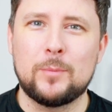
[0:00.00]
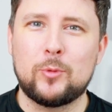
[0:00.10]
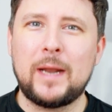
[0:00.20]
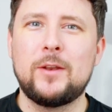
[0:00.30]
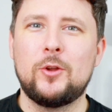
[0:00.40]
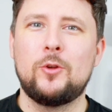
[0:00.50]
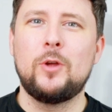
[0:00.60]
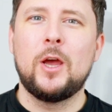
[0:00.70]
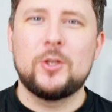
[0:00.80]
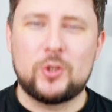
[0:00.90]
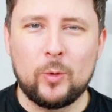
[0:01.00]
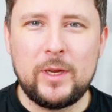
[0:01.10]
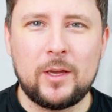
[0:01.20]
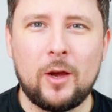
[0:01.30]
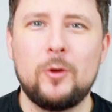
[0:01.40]
the brand new
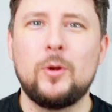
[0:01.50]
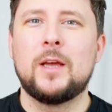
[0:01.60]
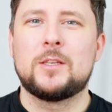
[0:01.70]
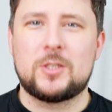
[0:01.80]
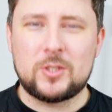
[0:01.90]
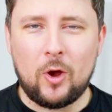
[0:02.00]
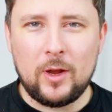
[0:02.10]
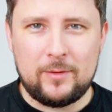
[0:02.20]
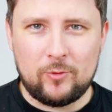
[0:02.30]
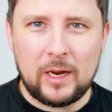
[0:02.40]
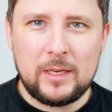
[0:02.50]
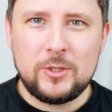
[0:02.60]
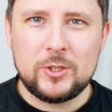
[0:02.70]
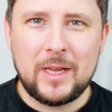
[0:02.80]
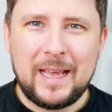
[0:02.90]
Joico styling
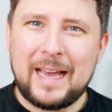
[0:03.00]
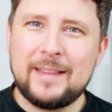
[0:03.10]
range.